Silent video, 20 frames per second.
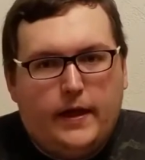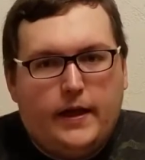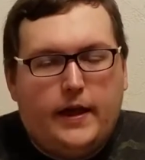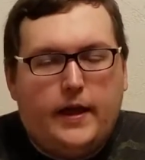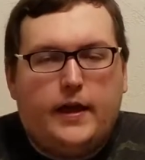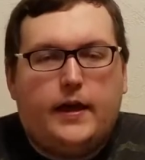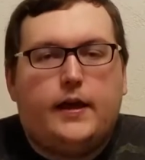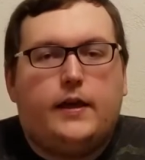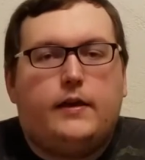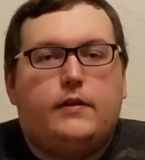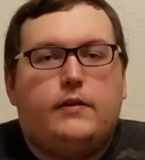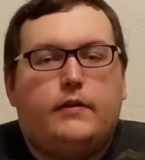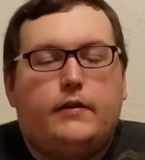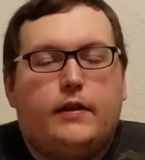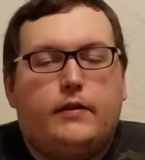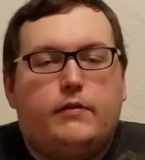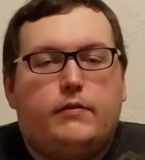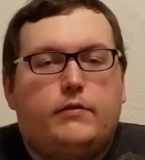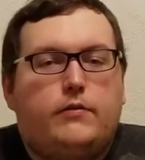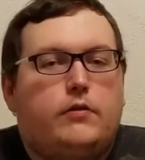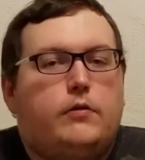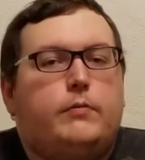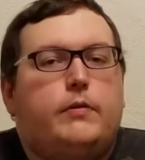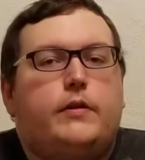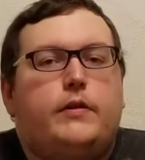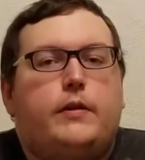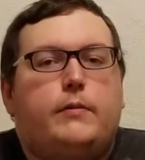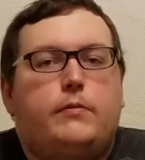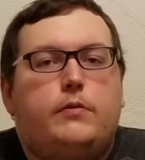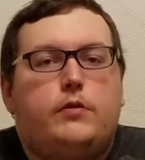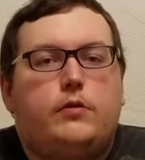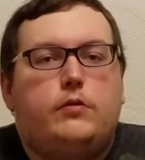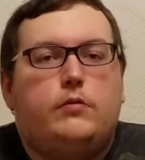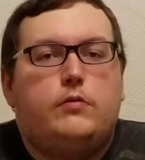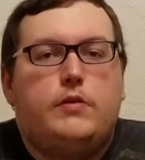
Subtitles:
and it allows you to bring them to